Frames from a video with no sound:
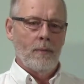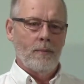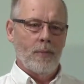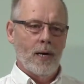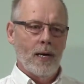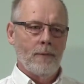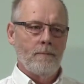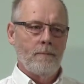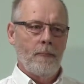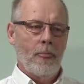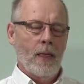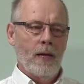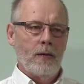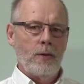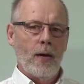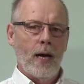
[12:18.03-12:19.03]
but
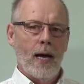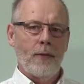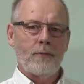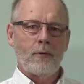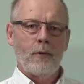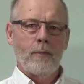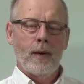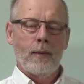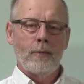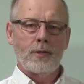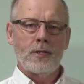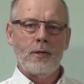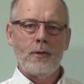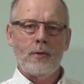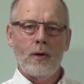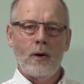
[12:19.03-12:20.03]
you have to remember
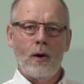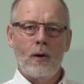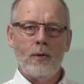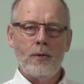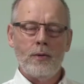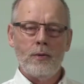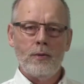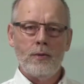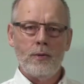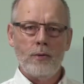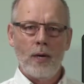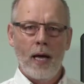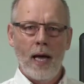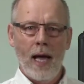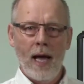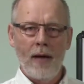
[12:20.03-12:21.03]
too, though you you
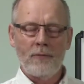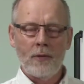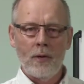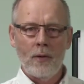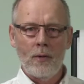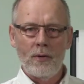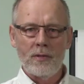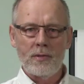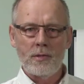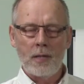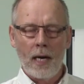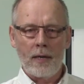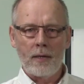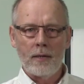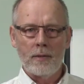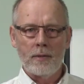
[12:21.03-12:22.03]
have to know the
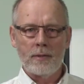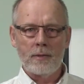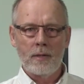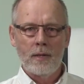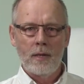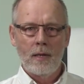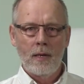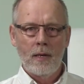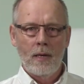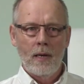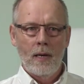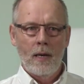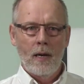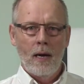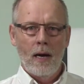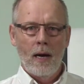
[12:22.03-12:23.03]
sectors
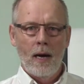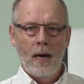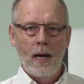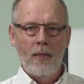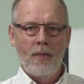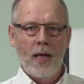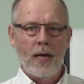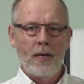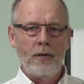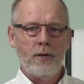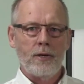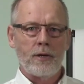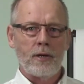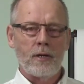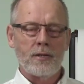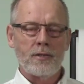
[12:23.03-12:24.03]
uh, that
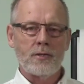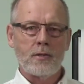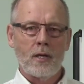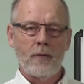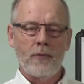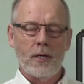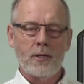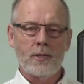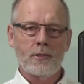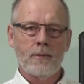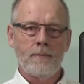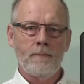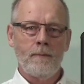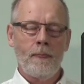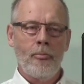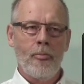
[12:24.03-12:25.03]
you're going to service.
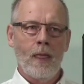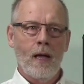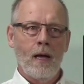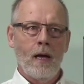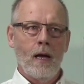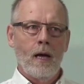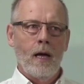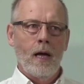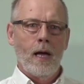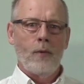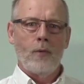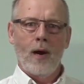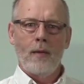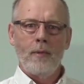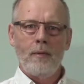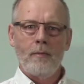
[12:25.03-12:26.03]
And
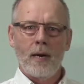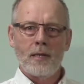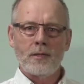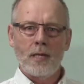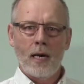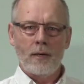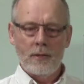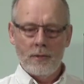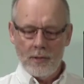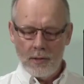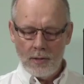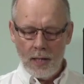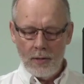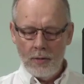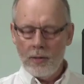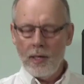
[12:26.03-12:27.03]
what I mean by sectors is
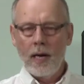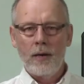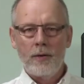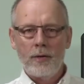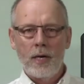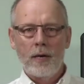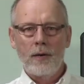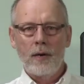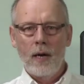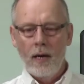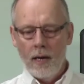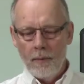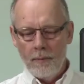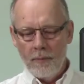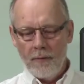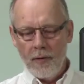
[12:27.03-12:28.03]
that you got you got
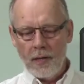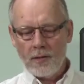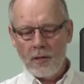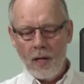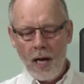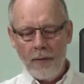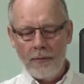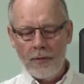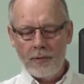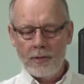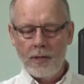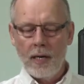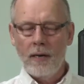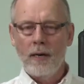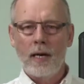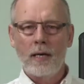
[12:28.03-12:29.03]
uh, professional office, you
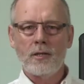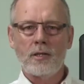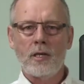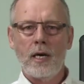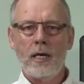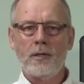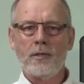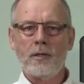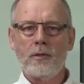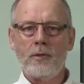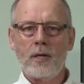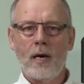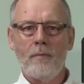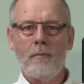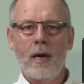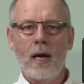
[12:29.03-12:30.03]
got educational, you
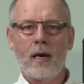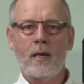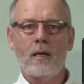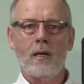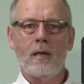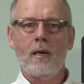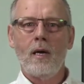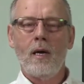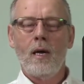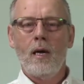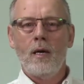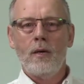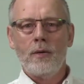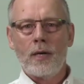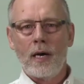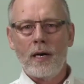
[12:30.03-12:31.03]
got medical,
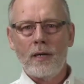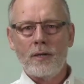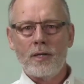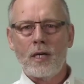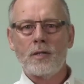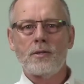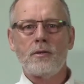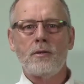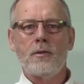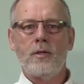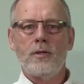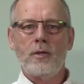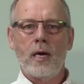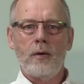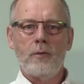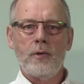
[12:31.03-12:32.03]
you got industrial, and then
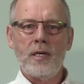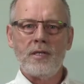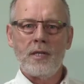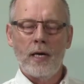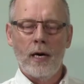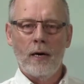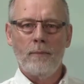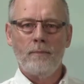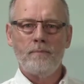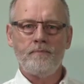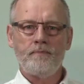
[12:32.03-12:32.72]
you got retail.